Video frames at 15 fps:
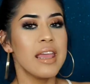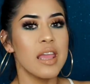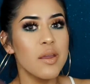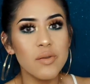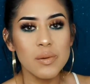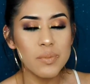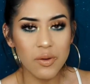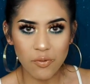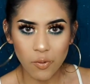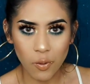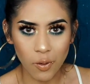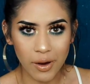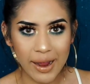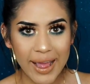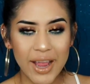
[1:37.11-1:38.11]
even
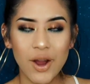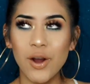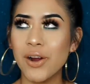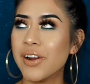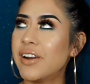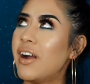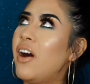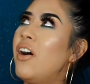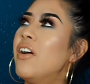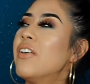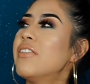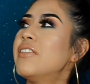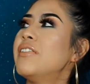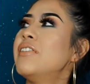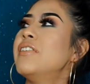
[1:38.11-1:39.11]
before I heard
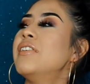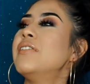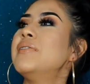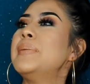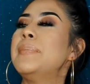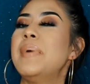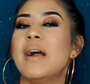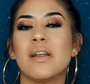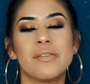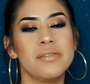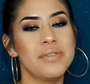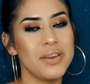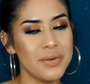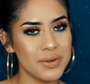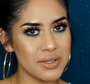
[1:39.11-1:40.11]
all of the bad
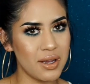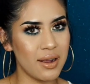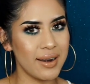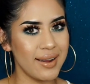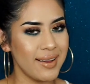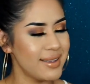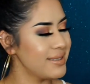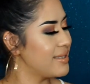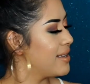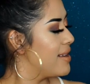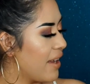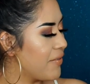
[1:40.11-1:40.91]
reviews on it.